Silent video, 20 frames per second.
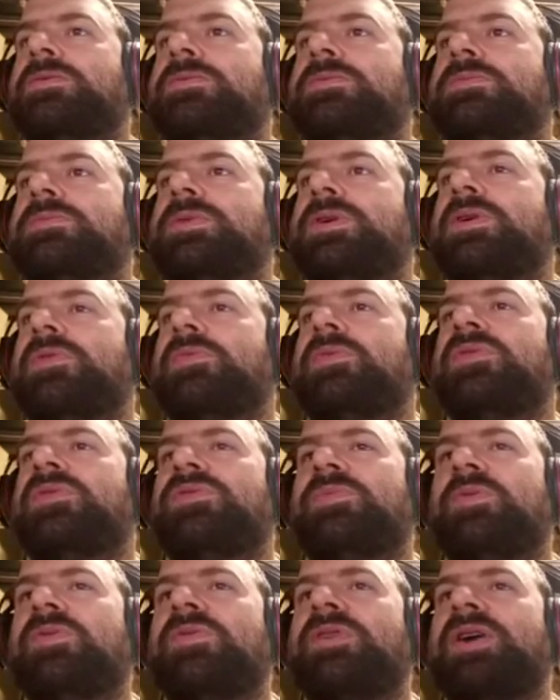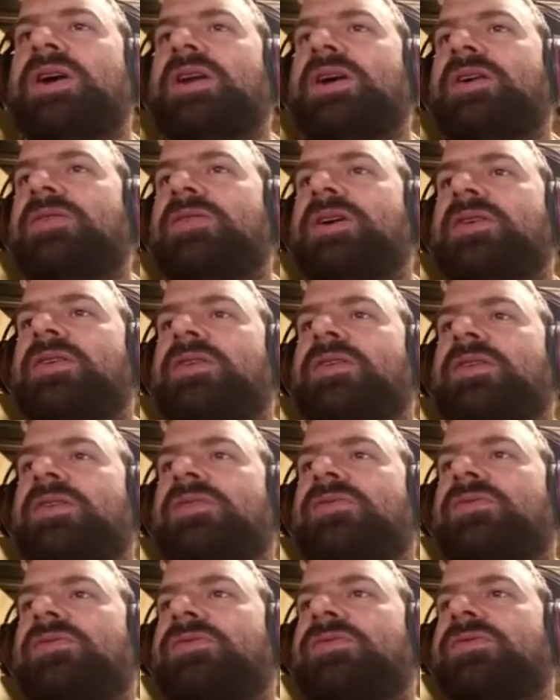We'll smooth that out later.
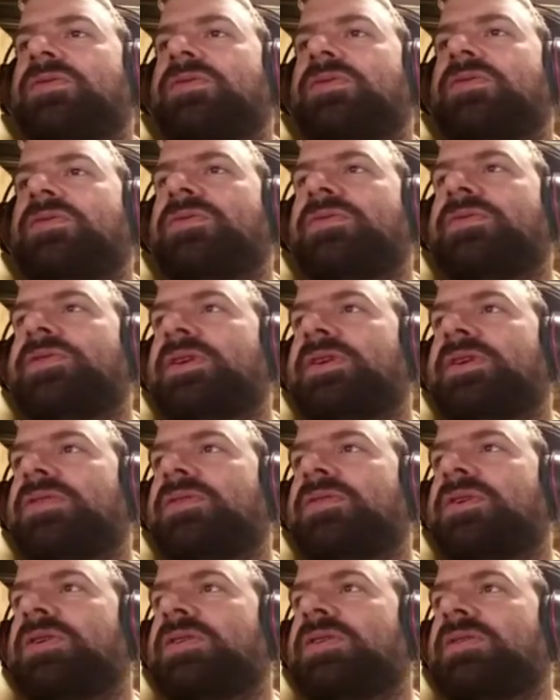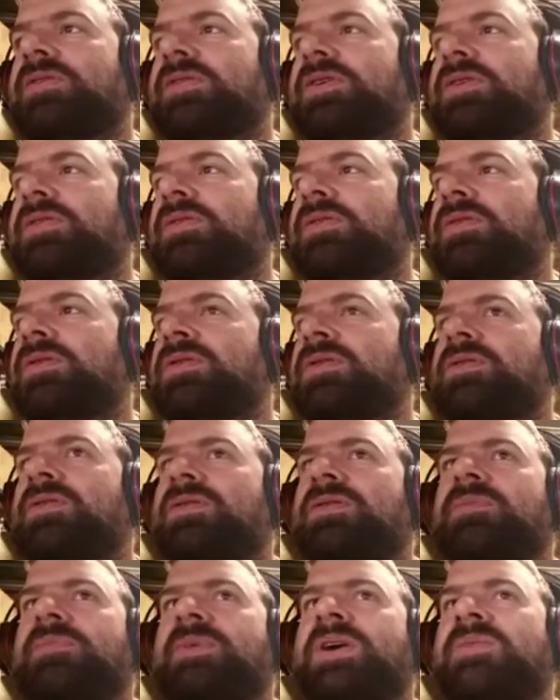That's also a cool thing you can do. Like,
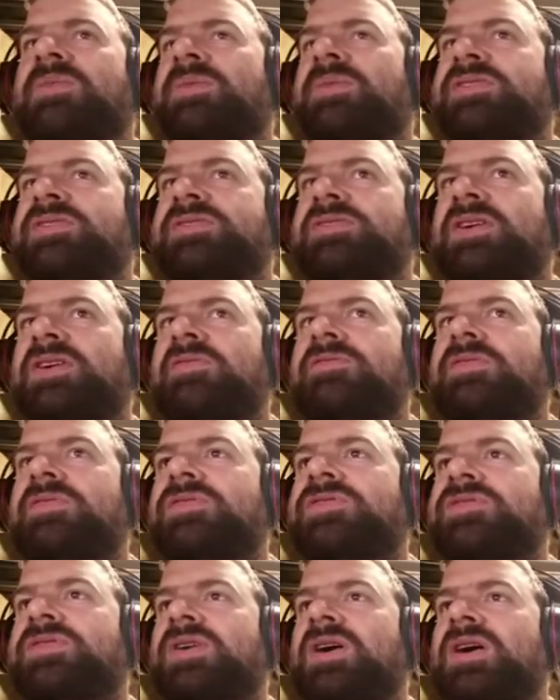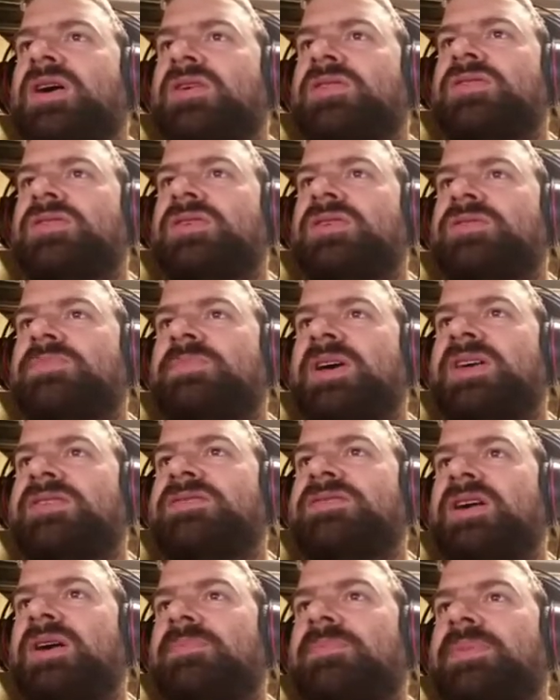oh man, my stuff looks
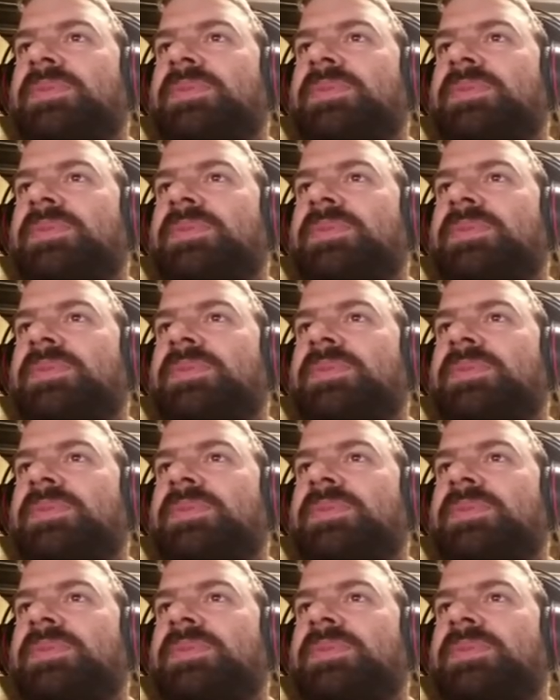messed up.